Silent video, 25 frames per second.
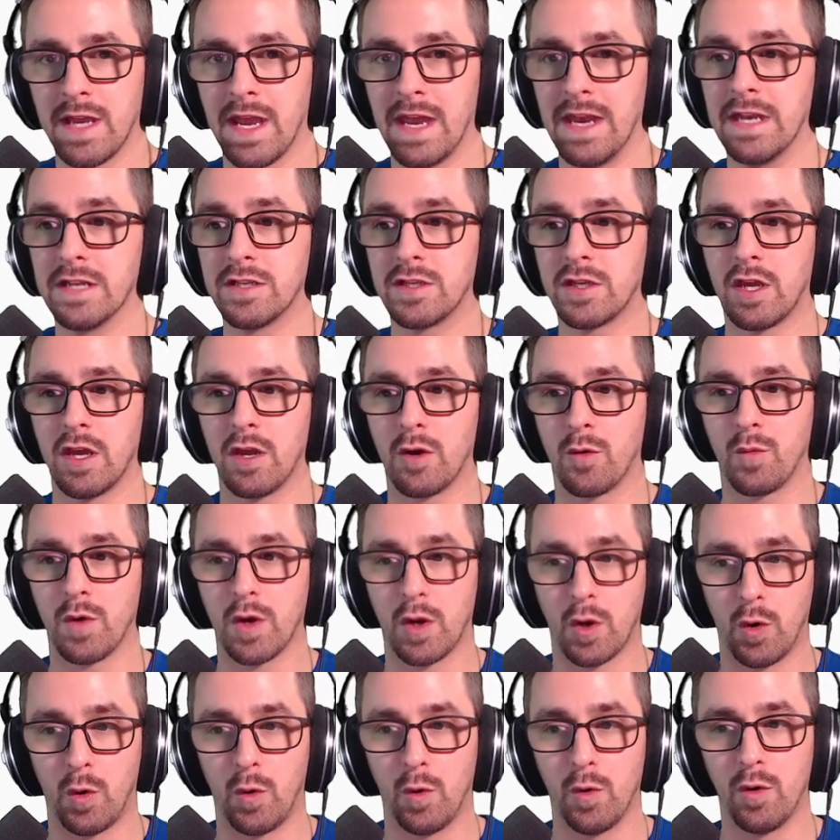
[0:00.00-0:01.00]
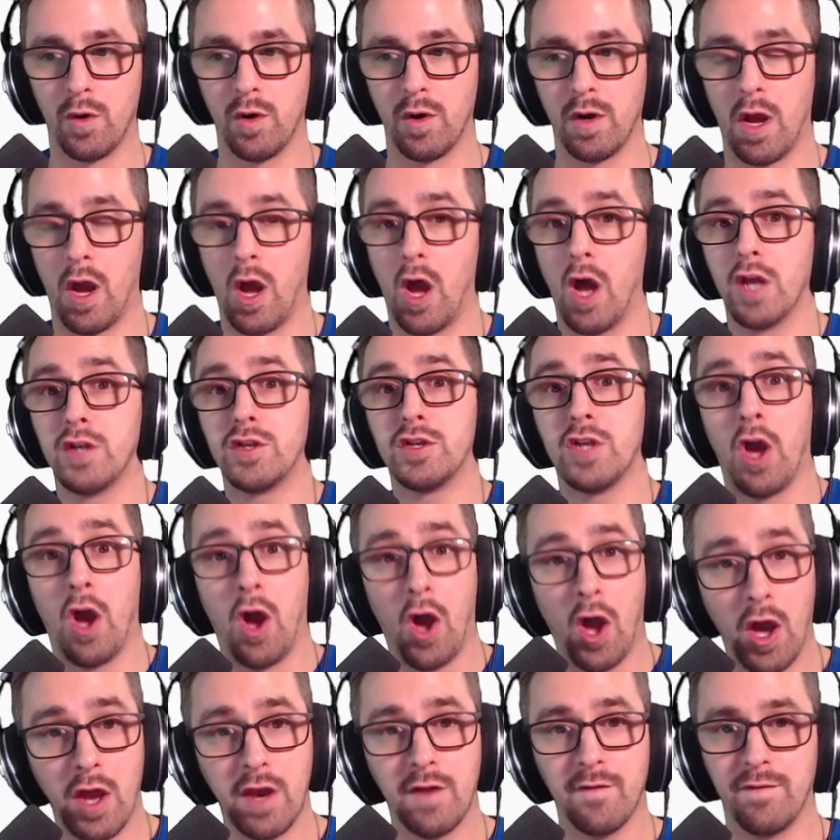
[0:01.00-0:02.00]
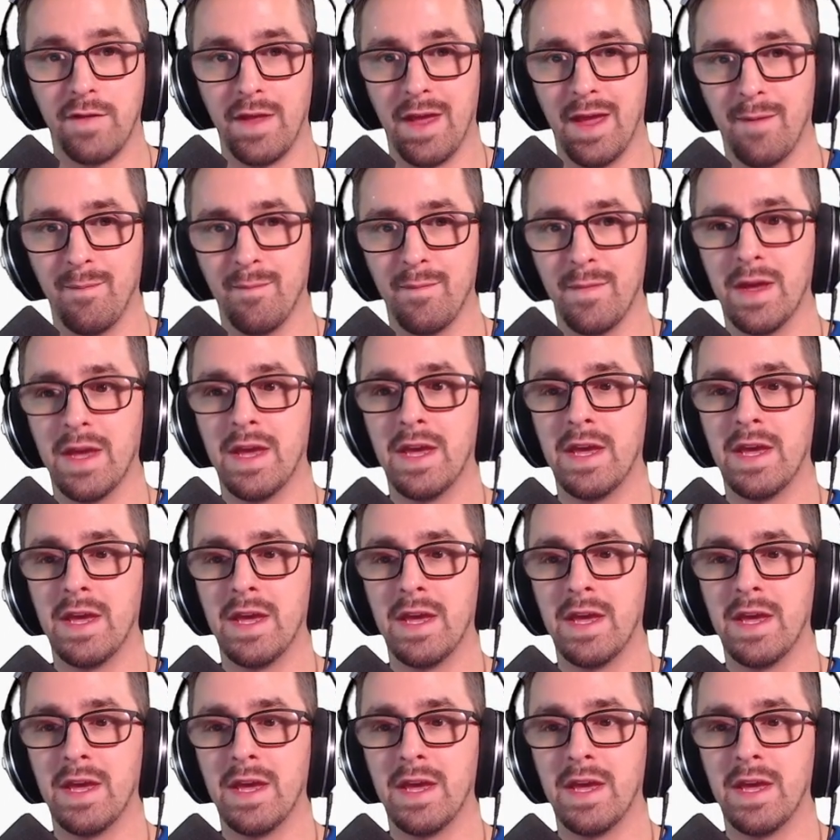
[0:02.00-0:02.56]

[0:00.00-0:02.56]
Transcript: and it's going to record a ton of them